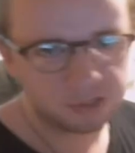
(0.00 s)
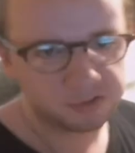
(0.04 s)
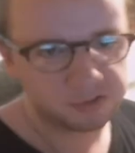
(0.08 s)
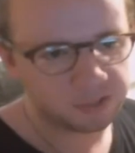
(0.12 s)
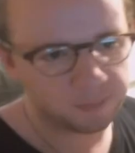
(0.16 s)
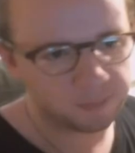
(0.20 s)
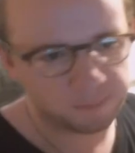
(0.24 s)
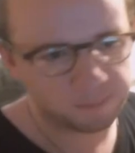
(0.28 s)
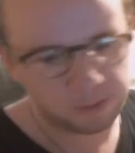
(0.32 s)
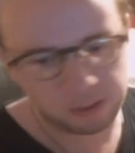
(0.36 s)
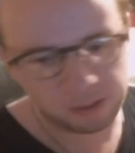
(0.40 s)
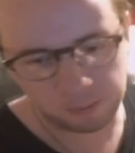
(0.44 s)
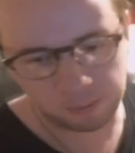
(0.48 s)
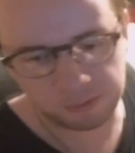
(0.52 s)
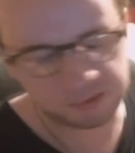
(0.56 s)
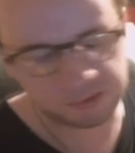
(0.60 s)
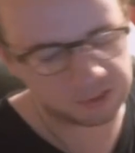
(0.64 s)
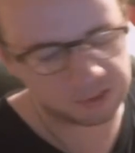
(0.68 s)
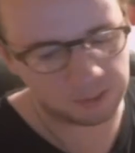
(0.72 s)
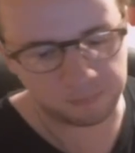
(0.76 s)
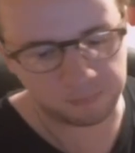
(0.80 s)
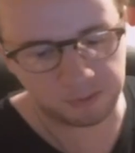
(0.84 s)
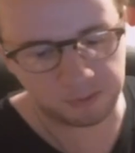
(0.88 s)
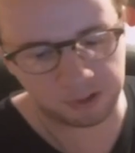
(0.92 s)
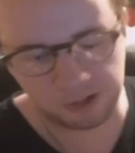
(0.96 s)
to it was
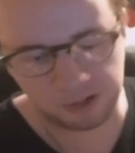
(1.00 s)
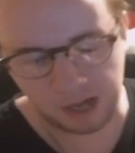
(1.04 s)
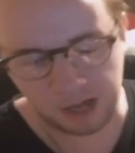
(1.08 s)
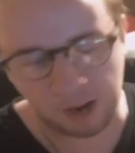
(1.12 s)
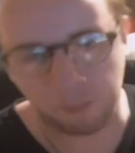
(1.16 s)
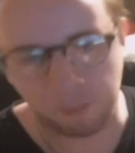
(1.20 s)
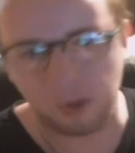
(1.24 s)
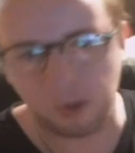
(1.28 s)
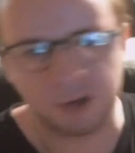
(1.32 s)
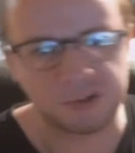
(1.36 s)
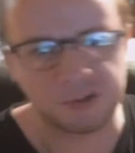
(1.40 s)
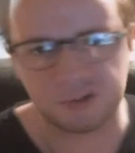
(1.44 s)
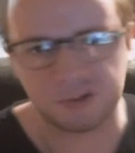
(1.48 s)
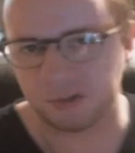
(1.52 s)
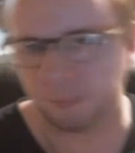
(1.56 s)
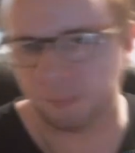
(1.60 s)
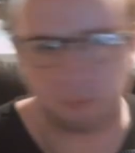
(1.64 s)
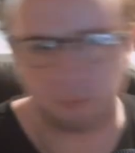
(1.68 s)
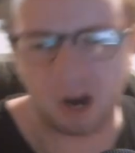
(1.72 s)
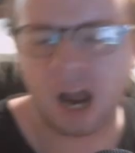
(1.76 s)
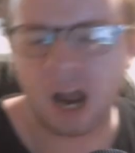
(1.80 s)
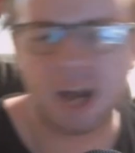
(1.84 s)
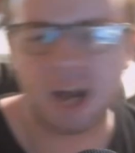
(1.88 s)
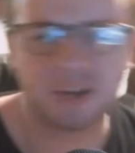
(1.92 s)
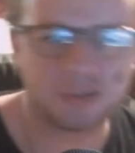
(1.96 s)
something that wasn't
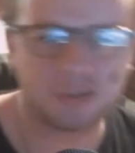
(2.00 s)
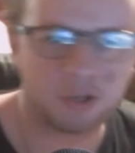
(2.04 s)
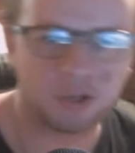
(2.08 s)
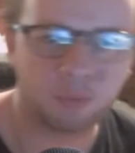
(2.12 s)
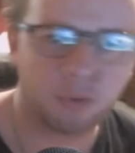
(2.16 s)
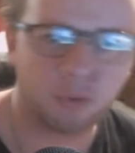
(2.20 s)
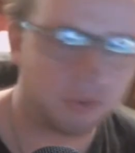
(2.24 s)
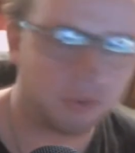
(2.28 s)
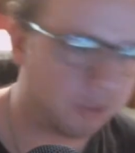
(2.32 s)
surprising with